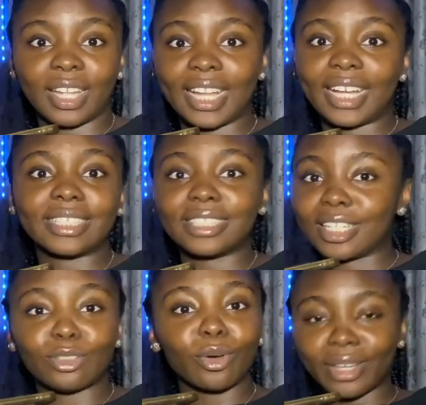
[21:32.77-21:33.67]
Like they
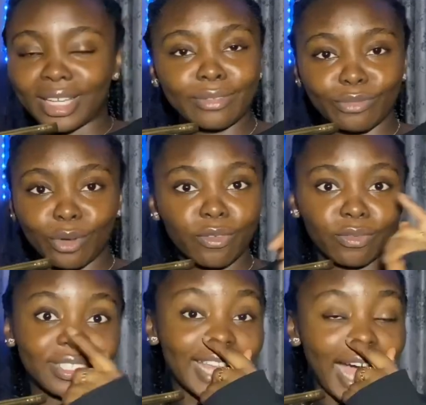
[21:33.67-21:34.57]
don't involve
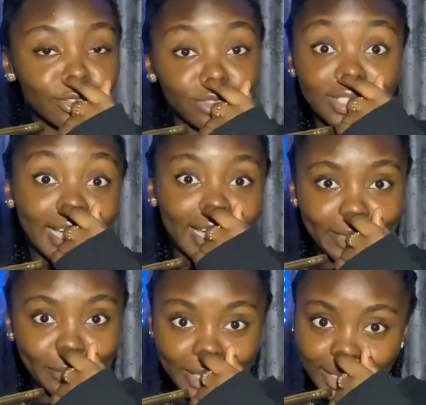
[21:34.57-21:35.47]
actually their
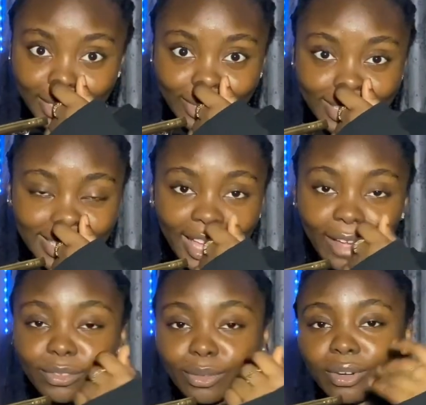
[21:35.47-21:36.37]
enemies because they
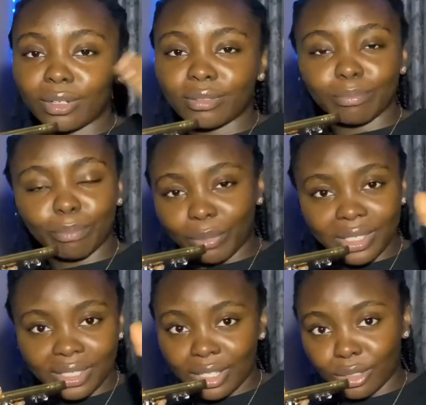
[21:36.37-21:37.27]
have different
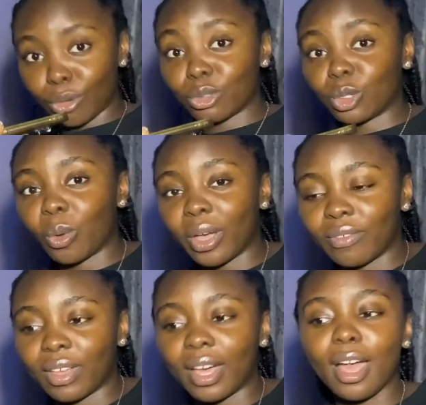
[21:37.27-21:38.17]
business goals or
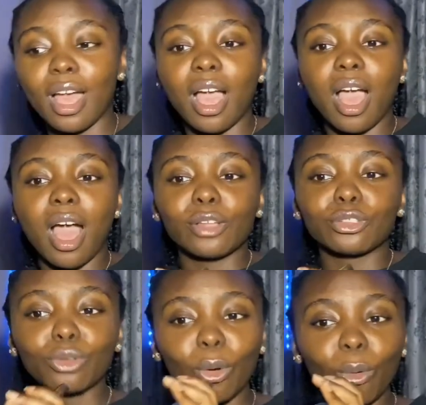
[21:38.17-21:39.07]
whatever.
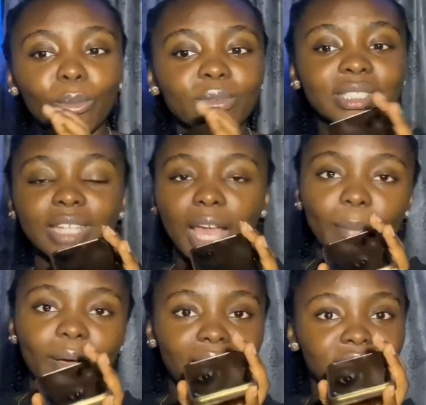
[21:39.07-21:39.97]
So
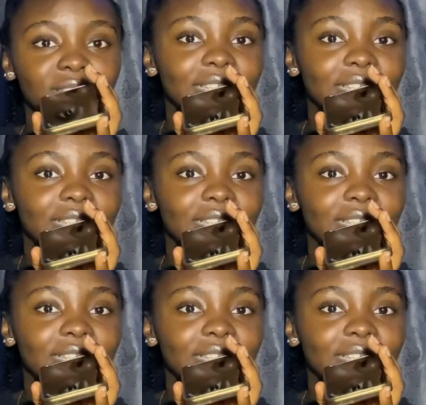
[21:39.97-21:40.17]
them actually